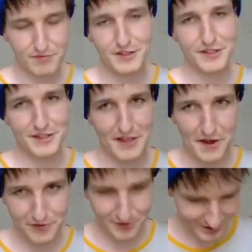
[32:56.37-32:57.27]
this
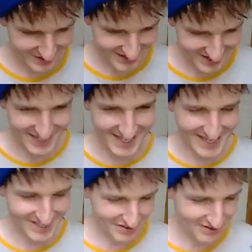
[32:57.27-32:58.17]
stuff.
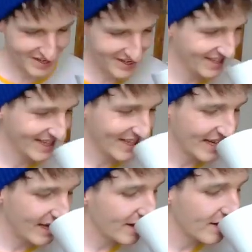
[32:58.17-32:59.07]
Sorry.
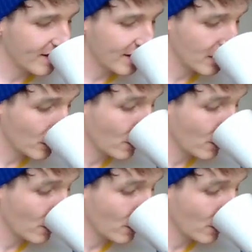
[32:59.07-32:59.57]
And